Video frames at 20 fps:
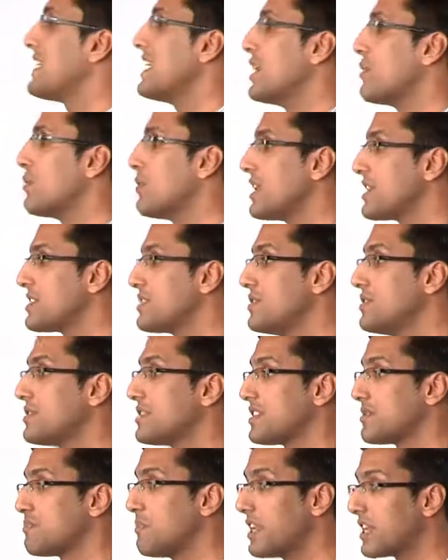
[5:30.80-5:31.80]
networks use
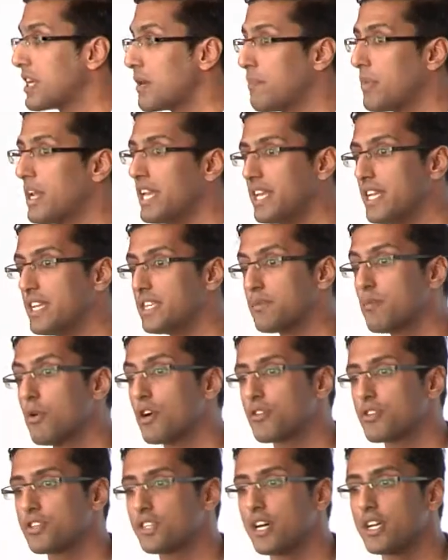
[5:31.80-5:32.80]
has been completely
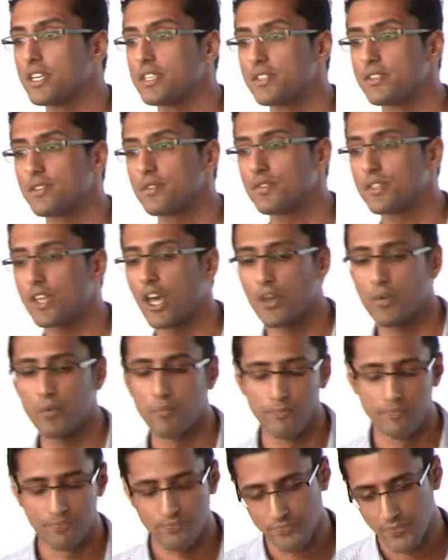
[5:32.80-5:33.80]
democratized. So,
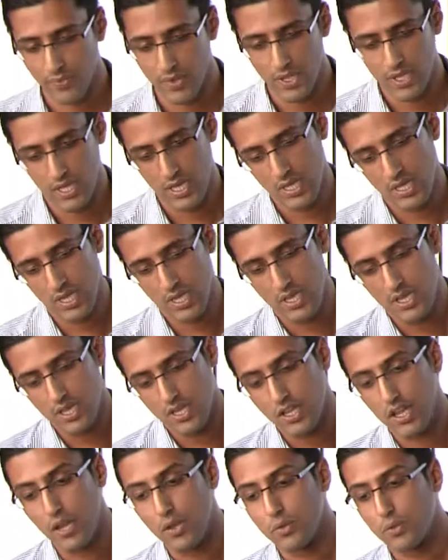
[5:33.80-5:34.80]

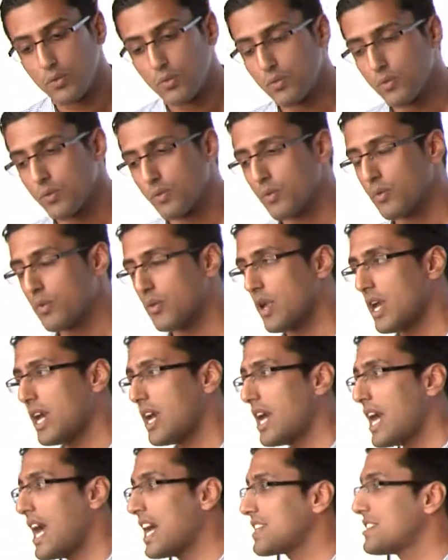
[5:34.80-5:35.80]
you know,
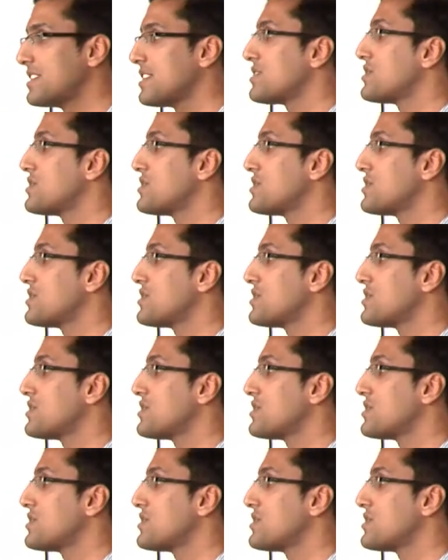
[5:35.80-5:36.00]
access